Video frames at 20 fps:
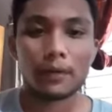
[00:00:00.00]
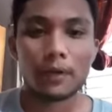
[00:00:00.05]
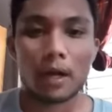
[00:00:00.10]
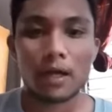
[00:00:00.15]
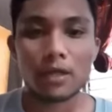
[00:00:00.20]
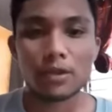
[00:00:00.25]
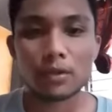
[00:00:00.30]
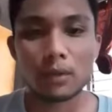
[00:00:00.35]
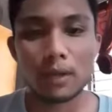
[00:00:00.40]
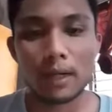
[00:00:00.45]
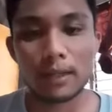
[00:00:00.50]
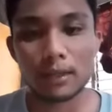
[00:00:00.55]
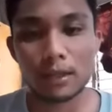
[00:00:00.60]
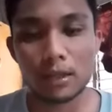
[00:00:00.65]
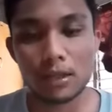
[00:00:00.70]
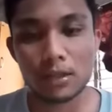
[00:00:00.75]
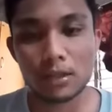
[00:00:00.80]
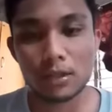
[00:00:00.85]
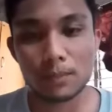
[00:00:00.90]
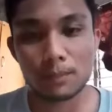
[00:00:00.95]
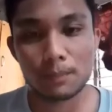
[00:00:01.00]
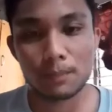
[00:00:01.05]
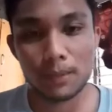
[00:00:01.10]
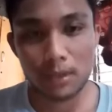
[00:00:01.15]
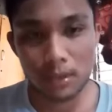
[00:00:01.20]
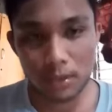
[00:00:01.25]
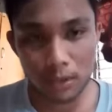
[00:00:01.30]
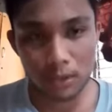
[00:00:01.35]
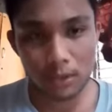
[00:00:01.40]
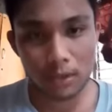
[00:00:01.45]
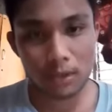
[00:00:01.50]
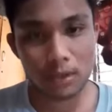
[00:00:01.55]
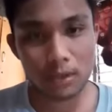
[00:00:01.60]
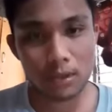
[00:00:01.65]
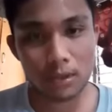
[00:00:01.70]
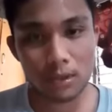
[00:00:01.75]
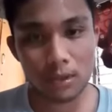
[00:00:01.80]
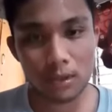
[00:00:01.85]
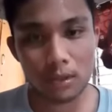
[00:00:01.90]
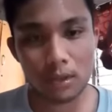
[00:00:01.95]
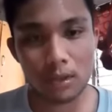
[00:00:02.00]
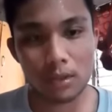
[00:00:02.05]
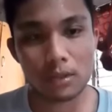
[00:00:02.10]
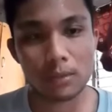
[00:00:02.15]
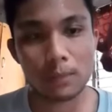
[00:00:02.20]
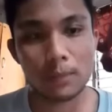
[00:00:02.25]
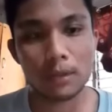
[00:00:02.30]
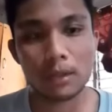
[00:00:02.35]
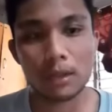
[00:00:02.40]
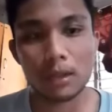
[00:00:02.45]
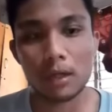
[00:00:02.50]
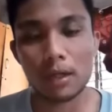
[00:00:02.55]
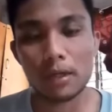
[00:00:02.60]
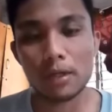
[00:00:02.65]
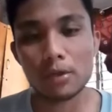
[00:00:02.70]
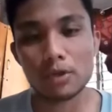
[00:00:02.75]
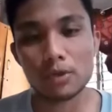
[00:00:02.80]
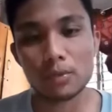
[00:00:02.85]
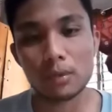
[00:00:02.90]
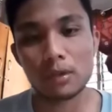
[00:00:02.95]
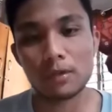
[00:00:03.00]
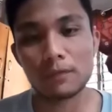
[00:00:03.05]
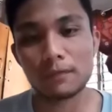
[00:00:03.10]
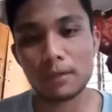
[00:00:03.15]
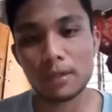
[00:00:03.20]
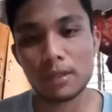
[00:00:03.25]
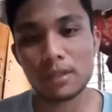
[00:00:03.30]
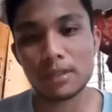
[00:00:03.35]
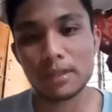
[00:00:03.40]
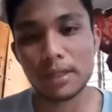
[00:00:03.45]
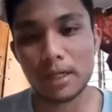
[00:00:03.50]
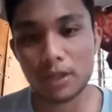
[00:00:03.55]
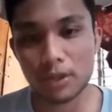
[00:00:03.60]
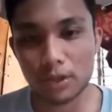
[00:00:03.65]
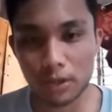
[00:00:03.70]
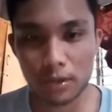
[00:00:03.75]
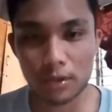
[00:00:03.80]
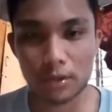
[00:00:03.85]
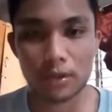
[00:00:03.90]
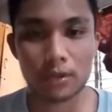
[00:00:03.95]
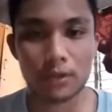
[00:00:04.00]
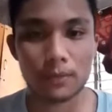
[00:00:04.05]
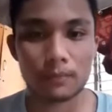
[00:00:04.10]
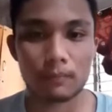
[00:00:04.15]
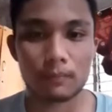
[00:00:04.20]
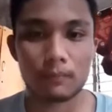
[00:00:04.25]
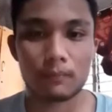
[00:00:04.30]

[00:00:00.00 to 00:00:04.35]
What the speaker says: isolated species exhibiting unusual differentiations.